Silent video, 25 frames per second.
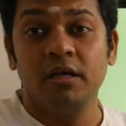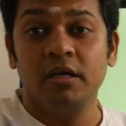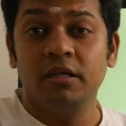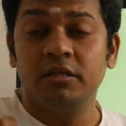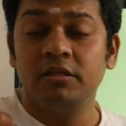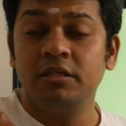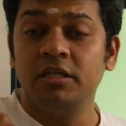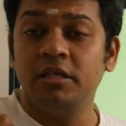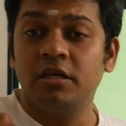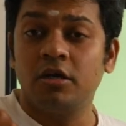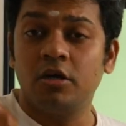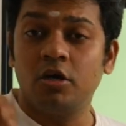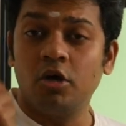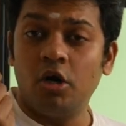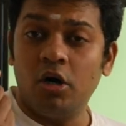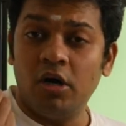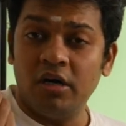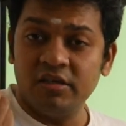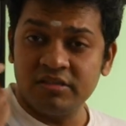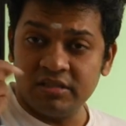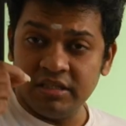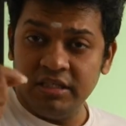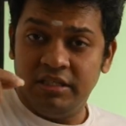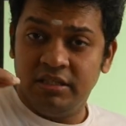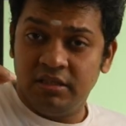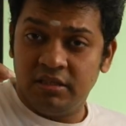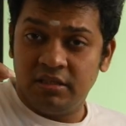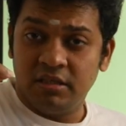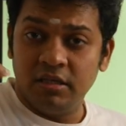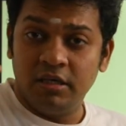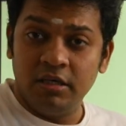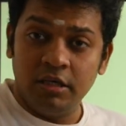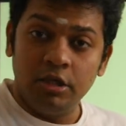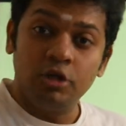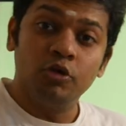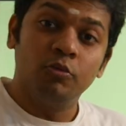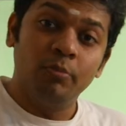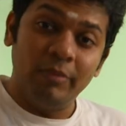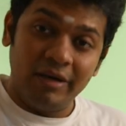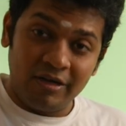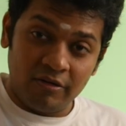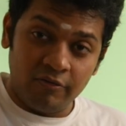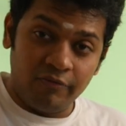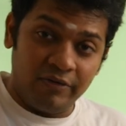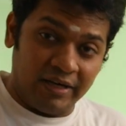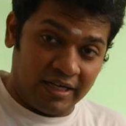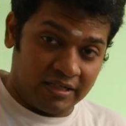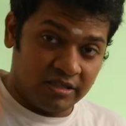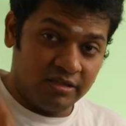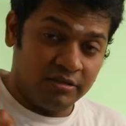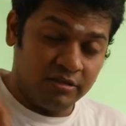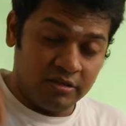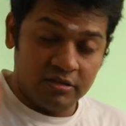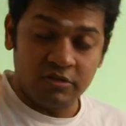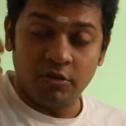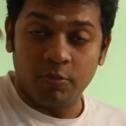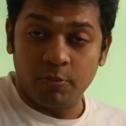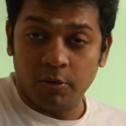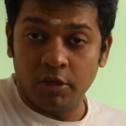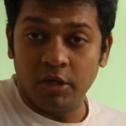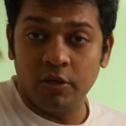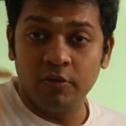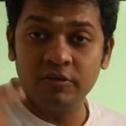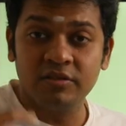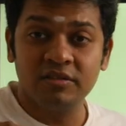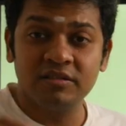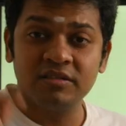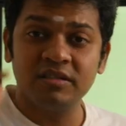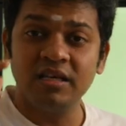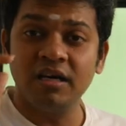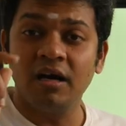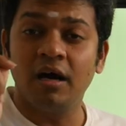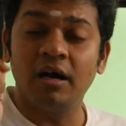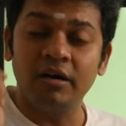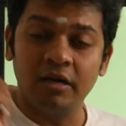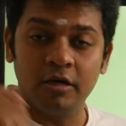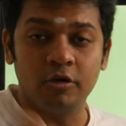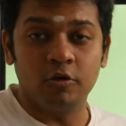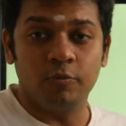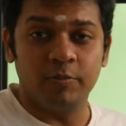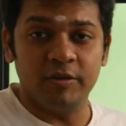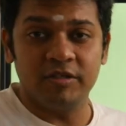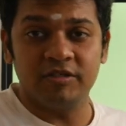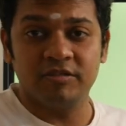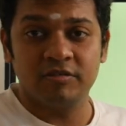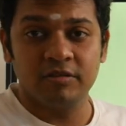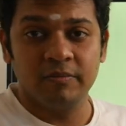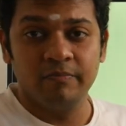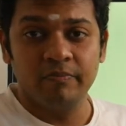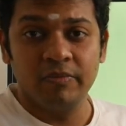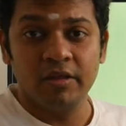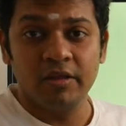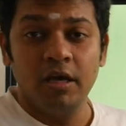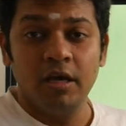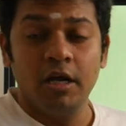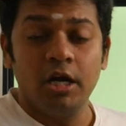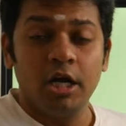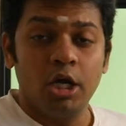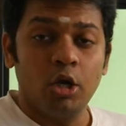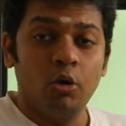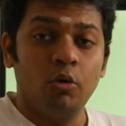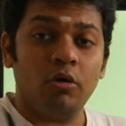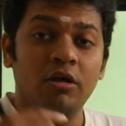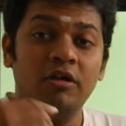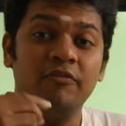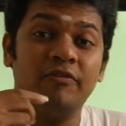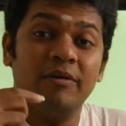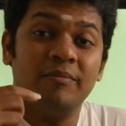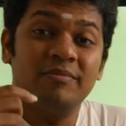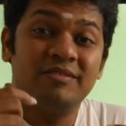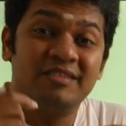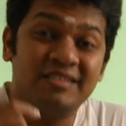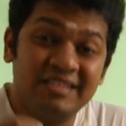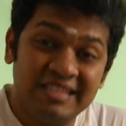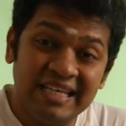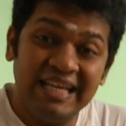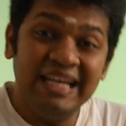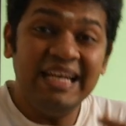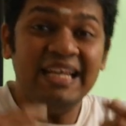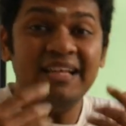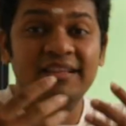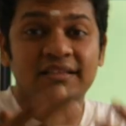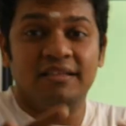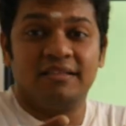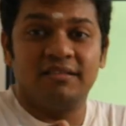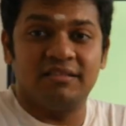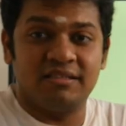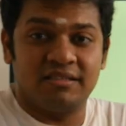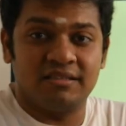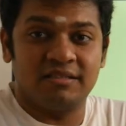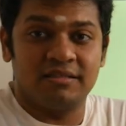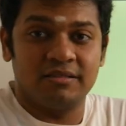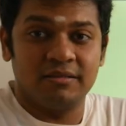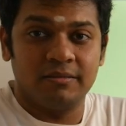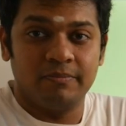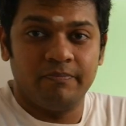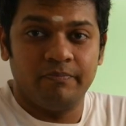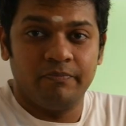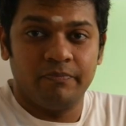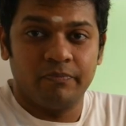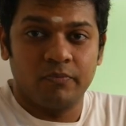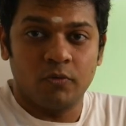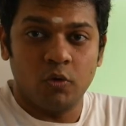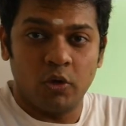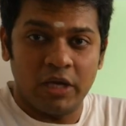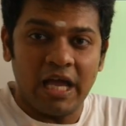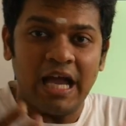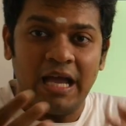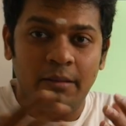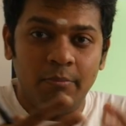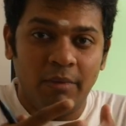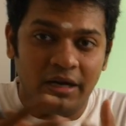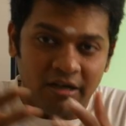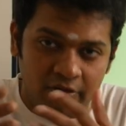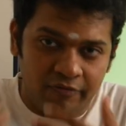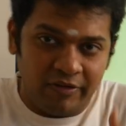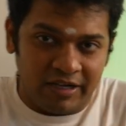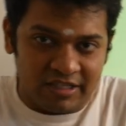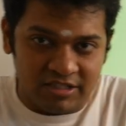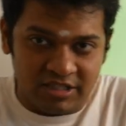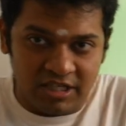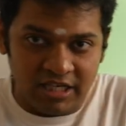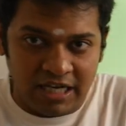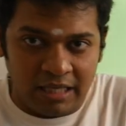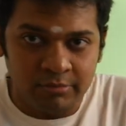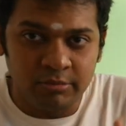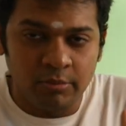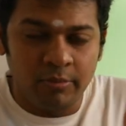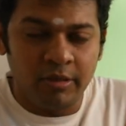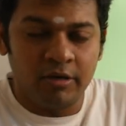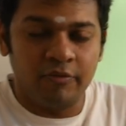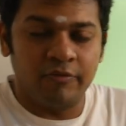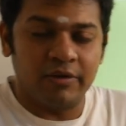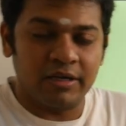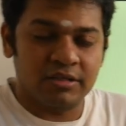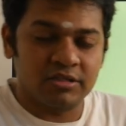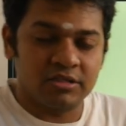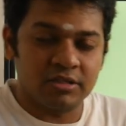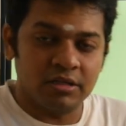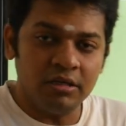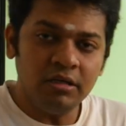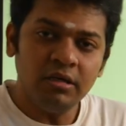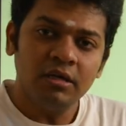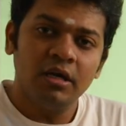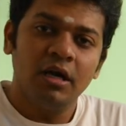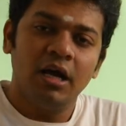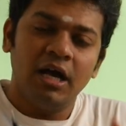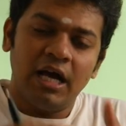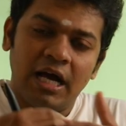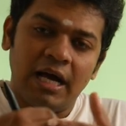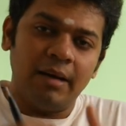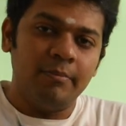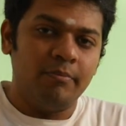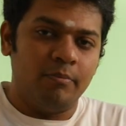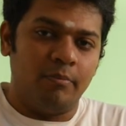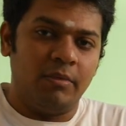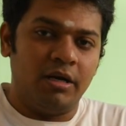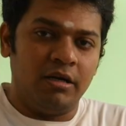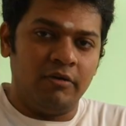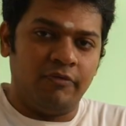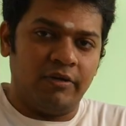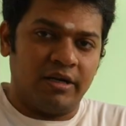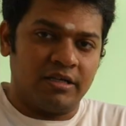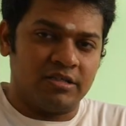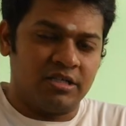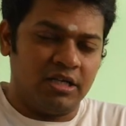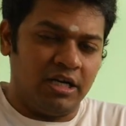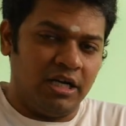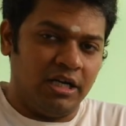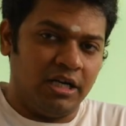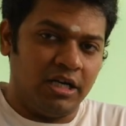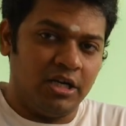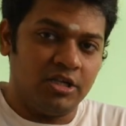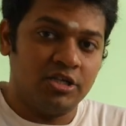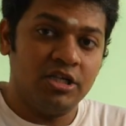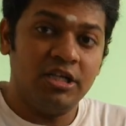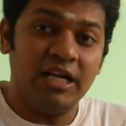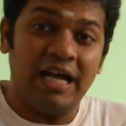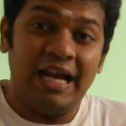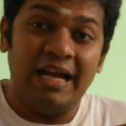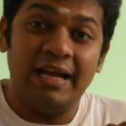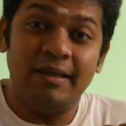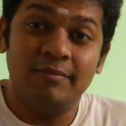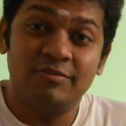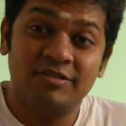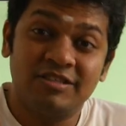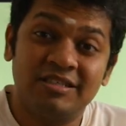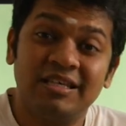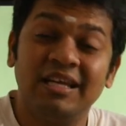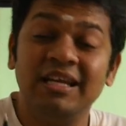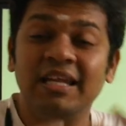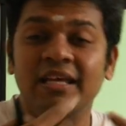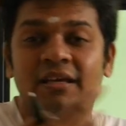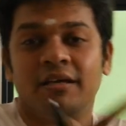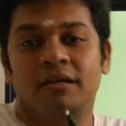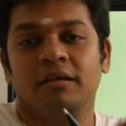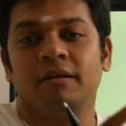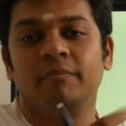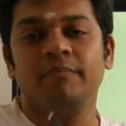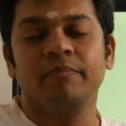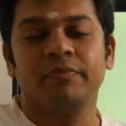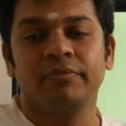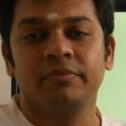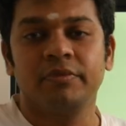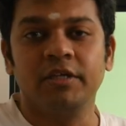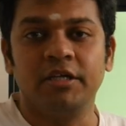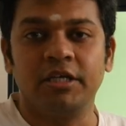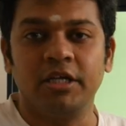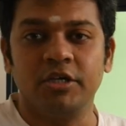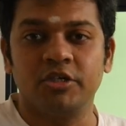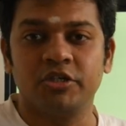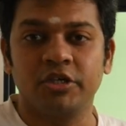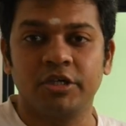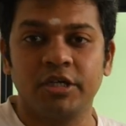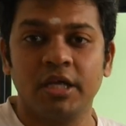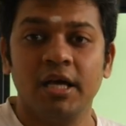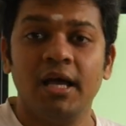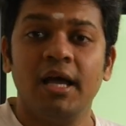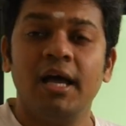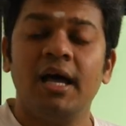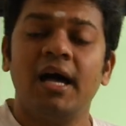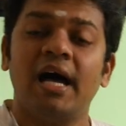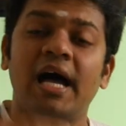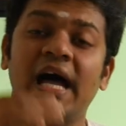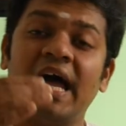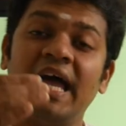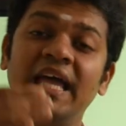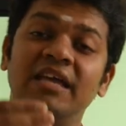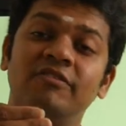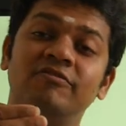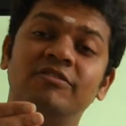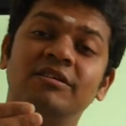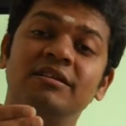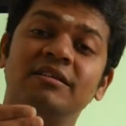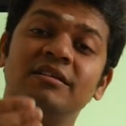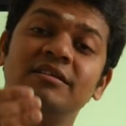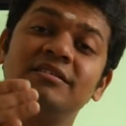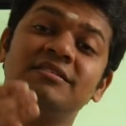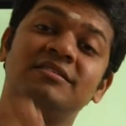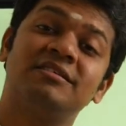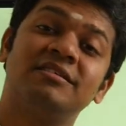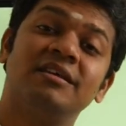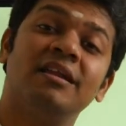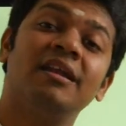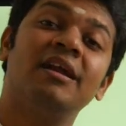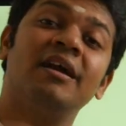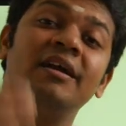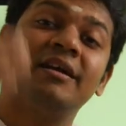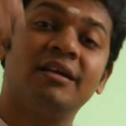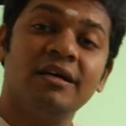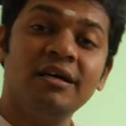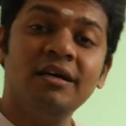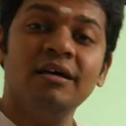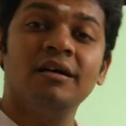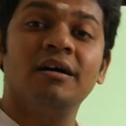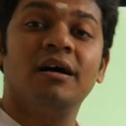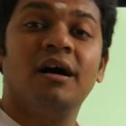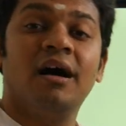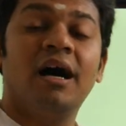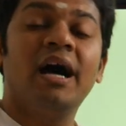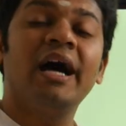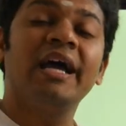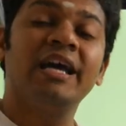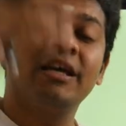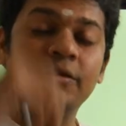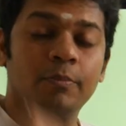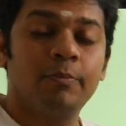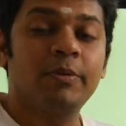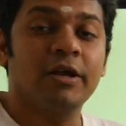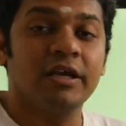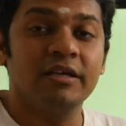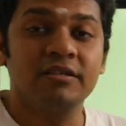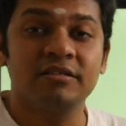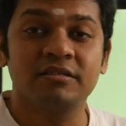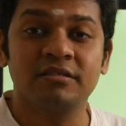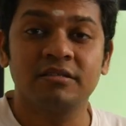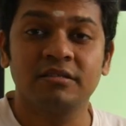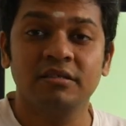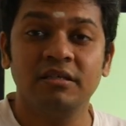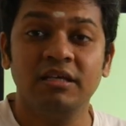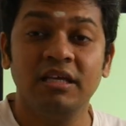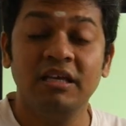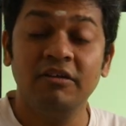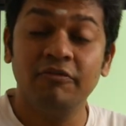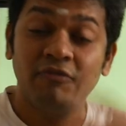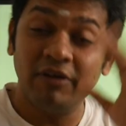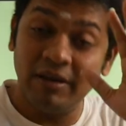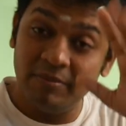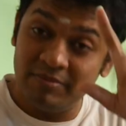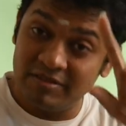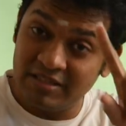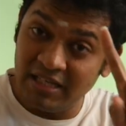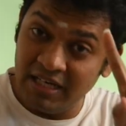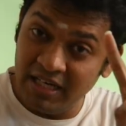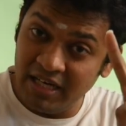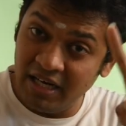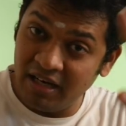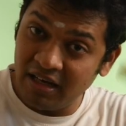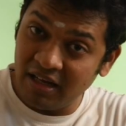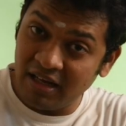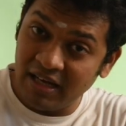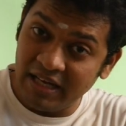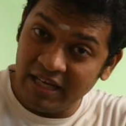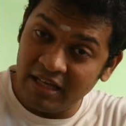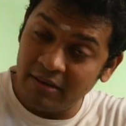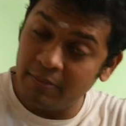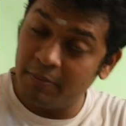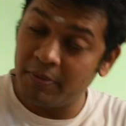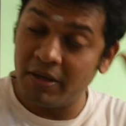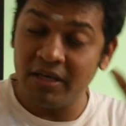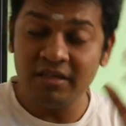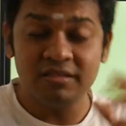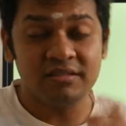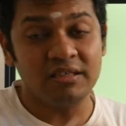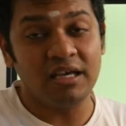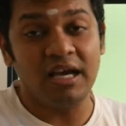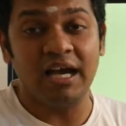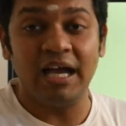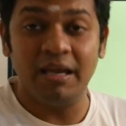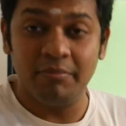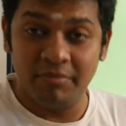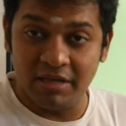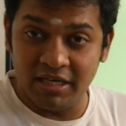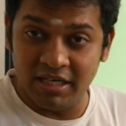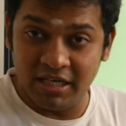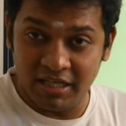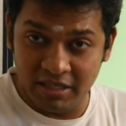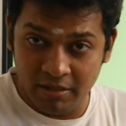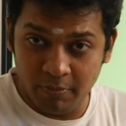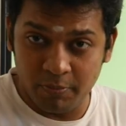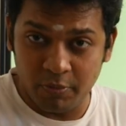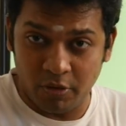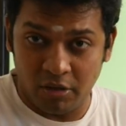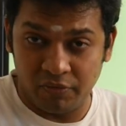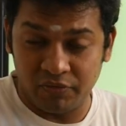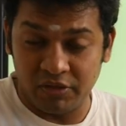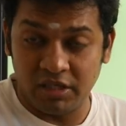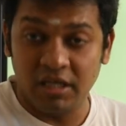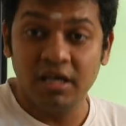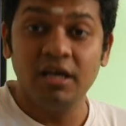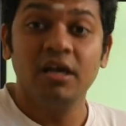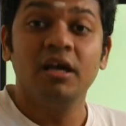The cost incurred to manufacture this or produce is say 100 rupees. Now, if I'm selling this, okay, I'm a manufacturer, I'm manufacturing a t-shirt and I'm selling the t-shirt. I will sell at a higher price. If I'm selling at a higher price, I'm getting a profit.